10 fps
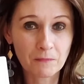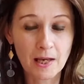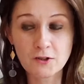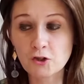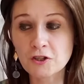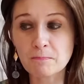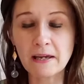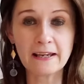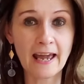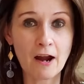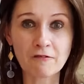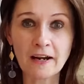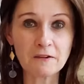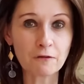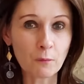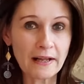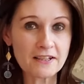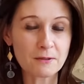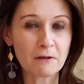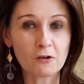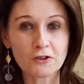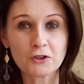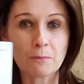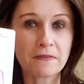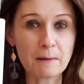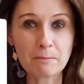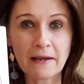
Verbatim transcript: it doesn't mean get ready for winter because something